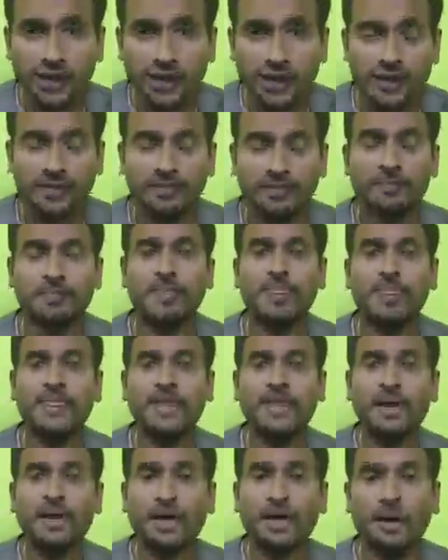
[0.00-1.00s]

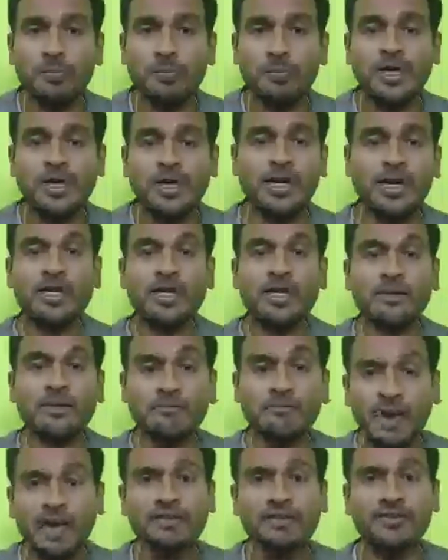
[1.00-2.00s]
joining,
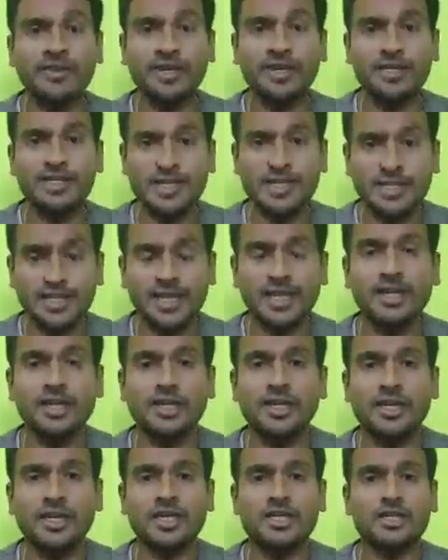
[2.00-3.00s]
completed their 5 years,
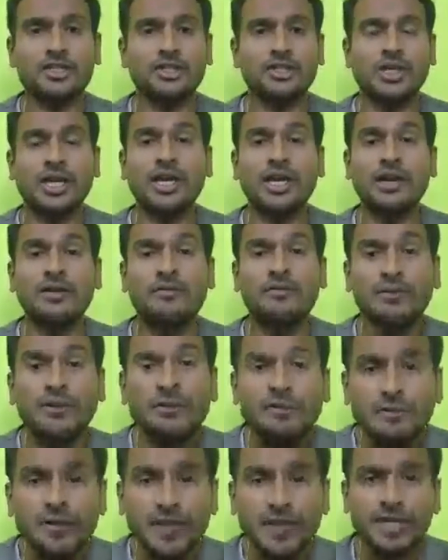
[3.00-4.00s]
10 years,
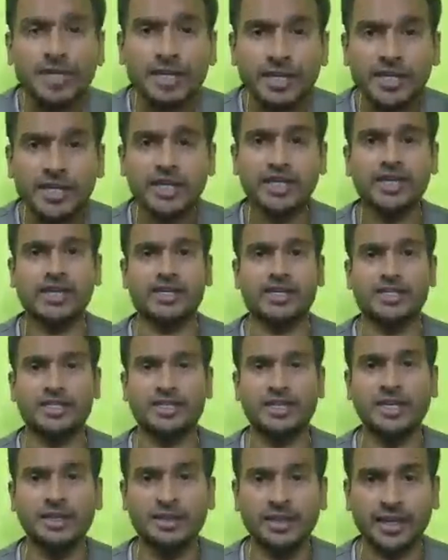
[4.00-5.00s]
and 15
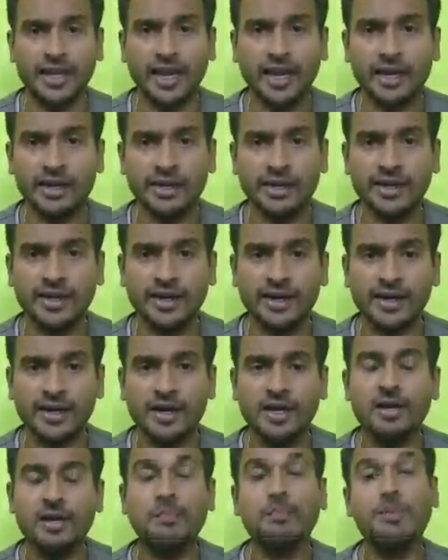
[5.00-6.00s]
years in the
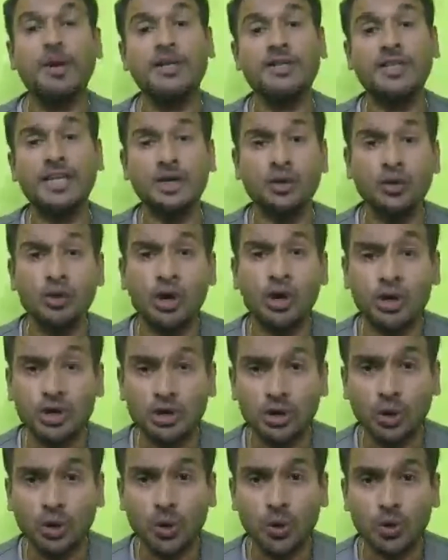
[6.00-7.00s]
career, but they do
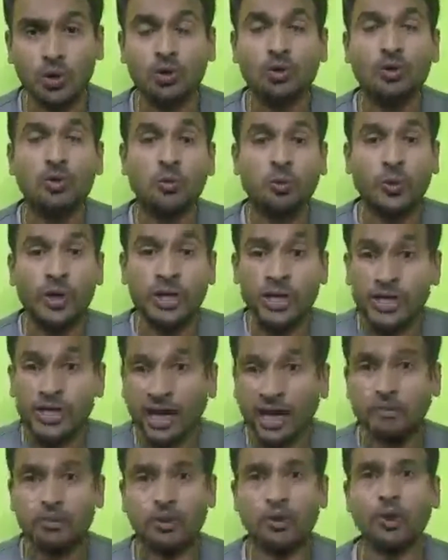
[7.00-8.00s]
not know
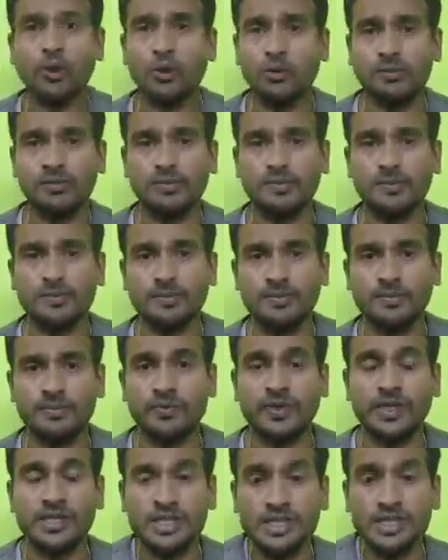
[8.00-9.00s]
where they have to go.
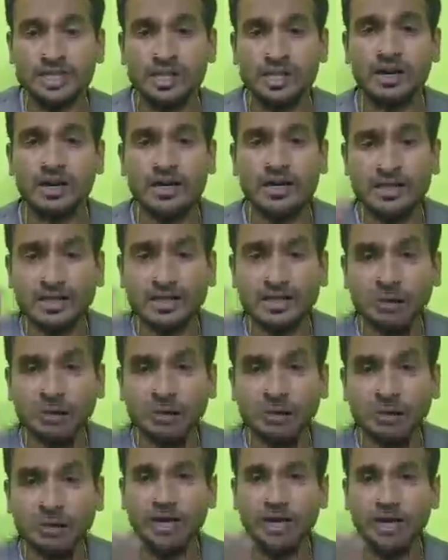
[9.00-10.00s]
They're stuck
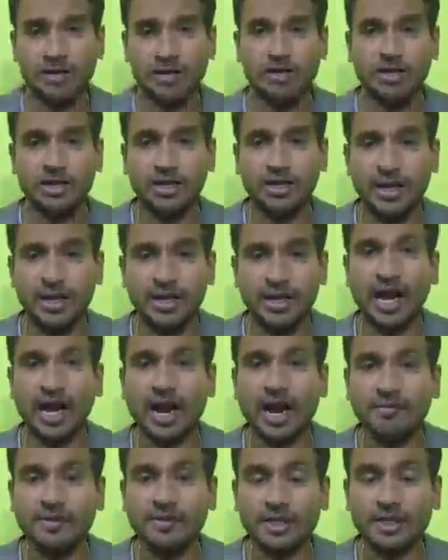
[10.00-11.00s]
somewhere.
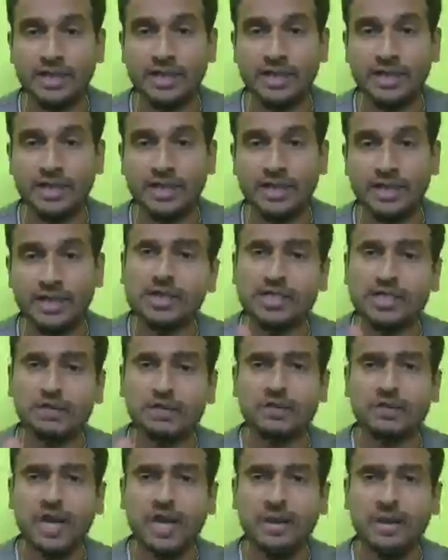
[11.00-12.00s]
And after that,
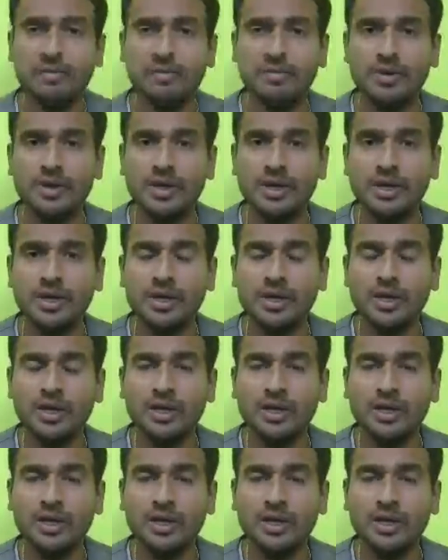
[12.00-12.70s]
after some time,